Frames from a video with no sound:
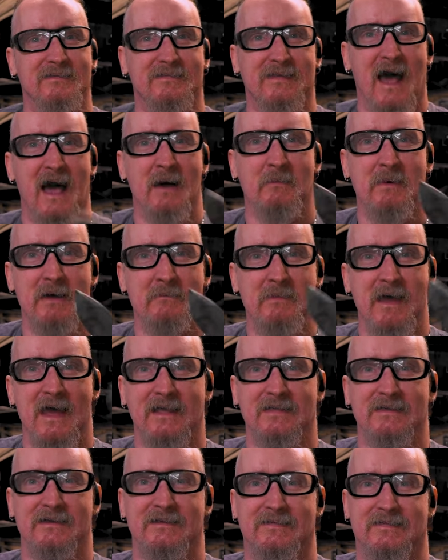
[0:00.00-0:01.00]
this time I
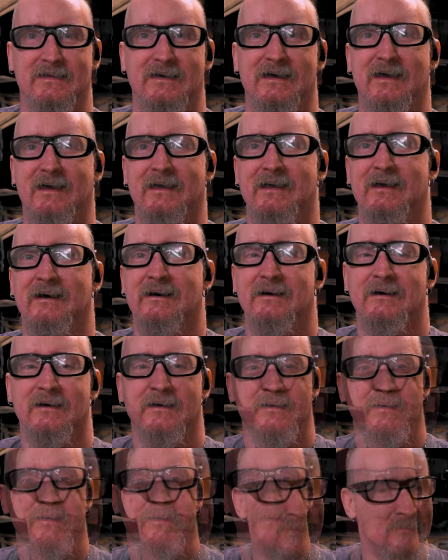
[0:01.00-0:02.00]
made this thing.
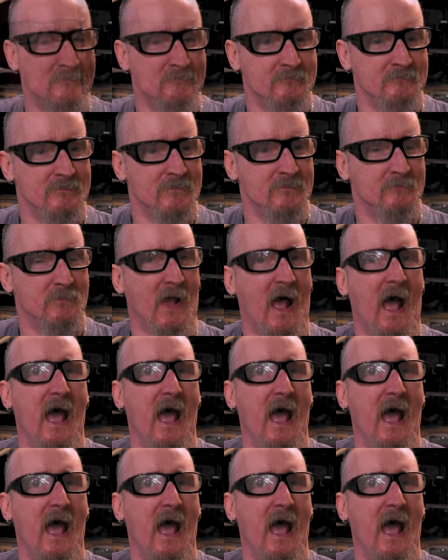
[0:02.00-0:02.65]
But